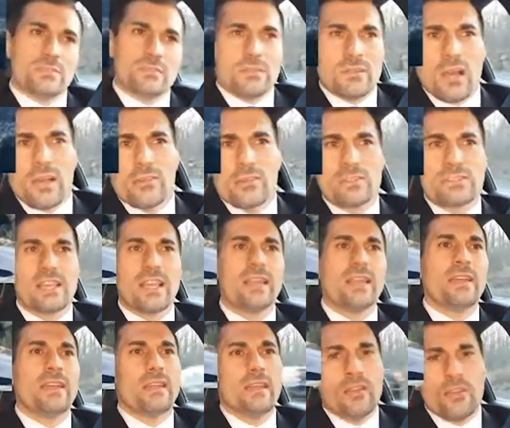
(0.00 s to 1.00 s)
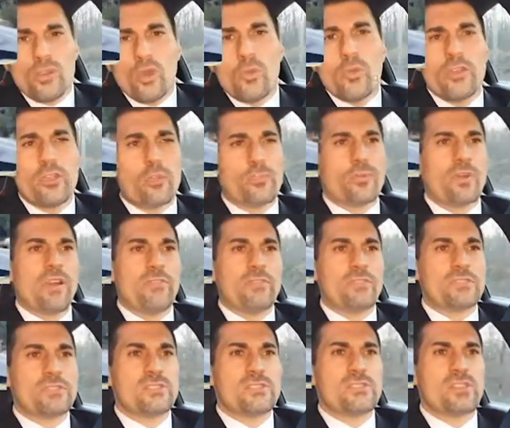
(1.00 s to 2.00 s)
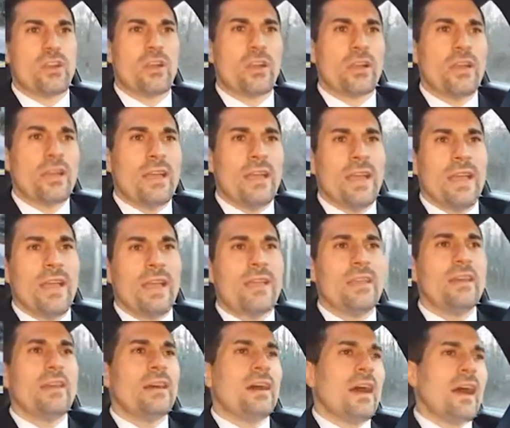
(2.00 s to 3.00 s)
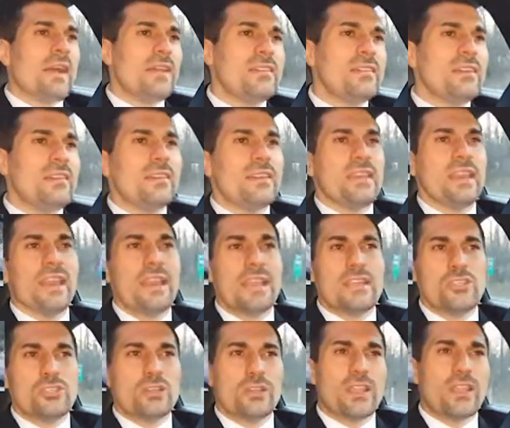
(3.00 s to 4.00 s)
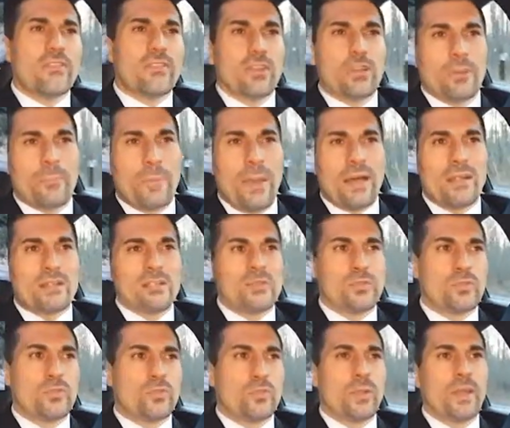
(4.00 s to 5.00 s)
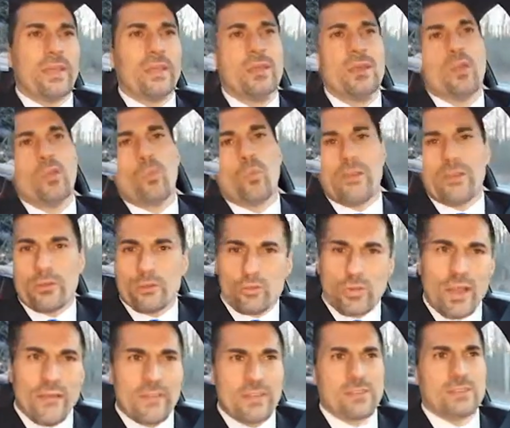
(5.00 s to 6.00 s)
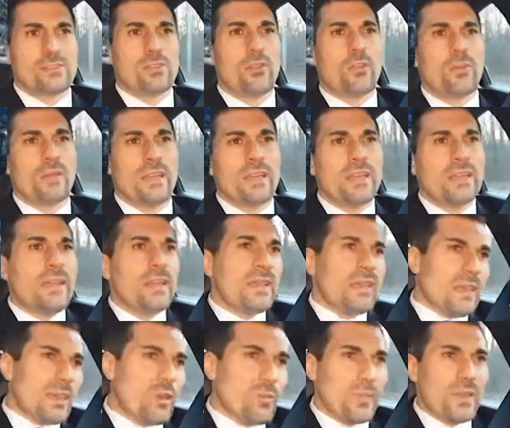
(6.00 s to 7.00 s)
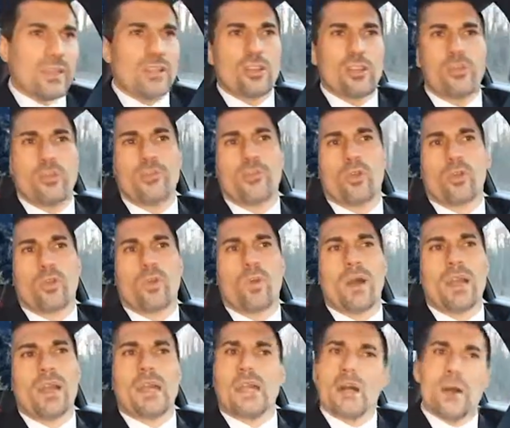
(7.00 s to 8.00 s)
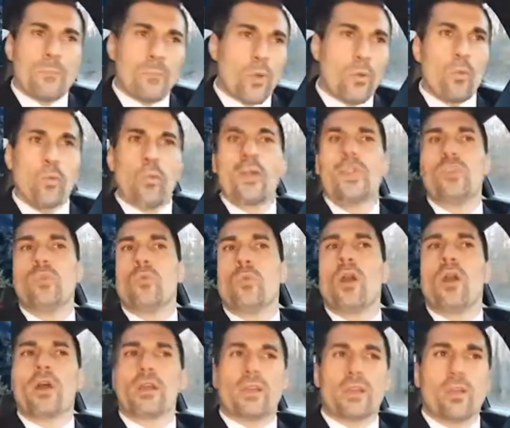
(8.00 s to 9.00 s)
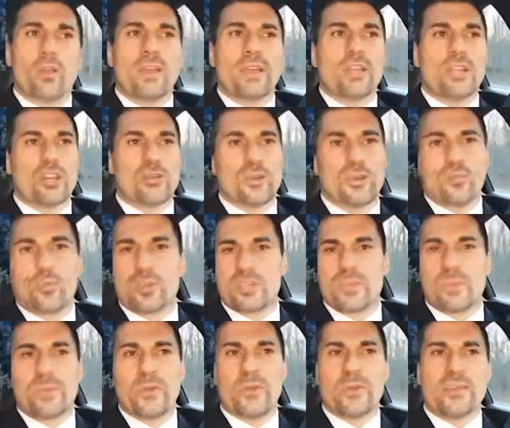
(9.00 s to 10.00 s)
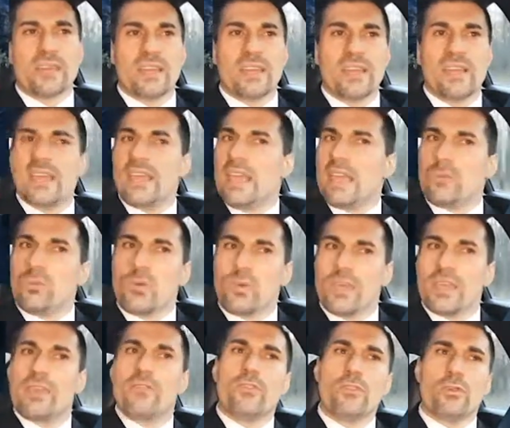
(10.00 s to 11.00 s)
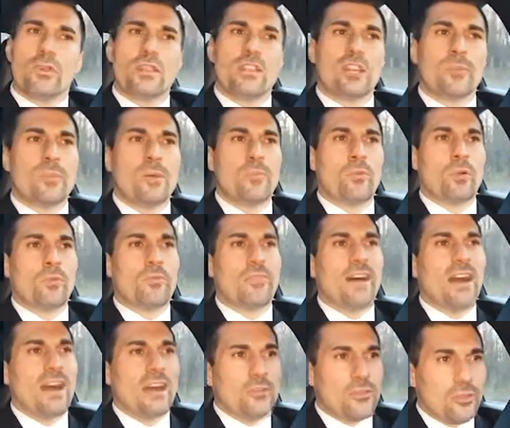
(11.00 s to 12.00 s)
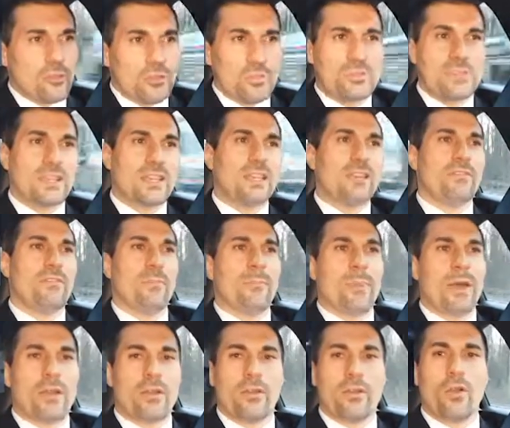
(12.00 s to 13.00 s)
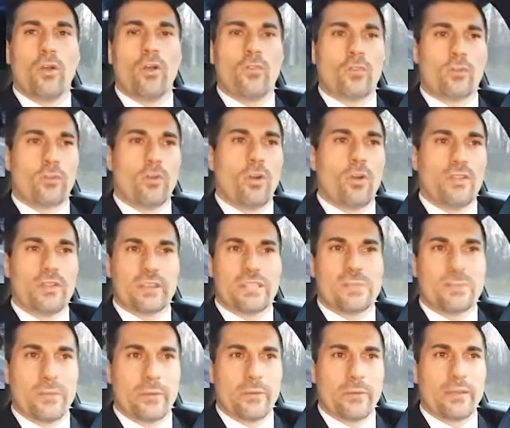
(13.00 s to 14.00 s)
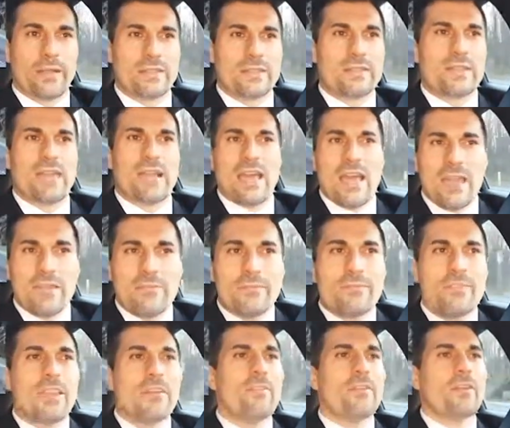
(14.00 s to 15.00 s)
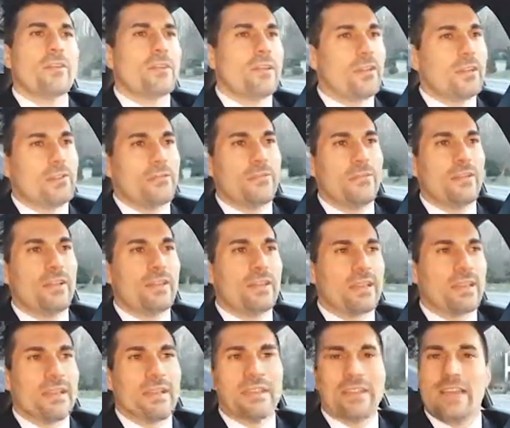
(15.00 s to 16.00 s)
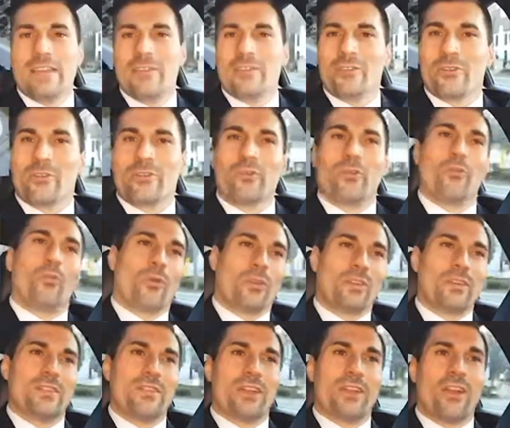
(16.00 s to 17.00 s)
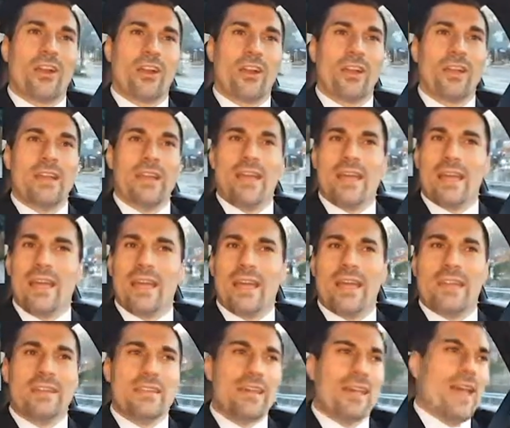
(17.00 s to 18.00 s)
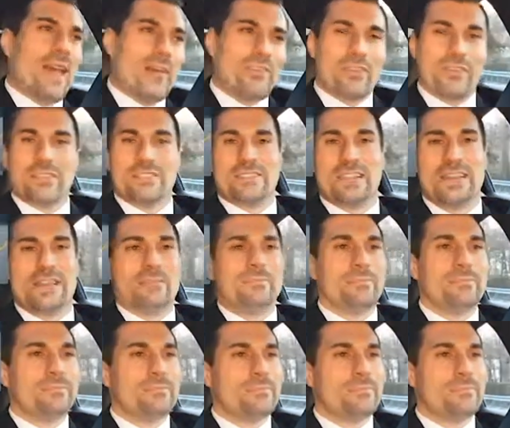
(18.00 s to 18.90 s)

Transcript: Understand it, know what your preferences are, and ideally it should give a good balance between when you're driving slowly, it'll be a little bit more quiet, but when you are going a little bit more spiritedly, it will give you a little bit more volume to give a better overall experience and give a good feeling that you're working the car and having a good time.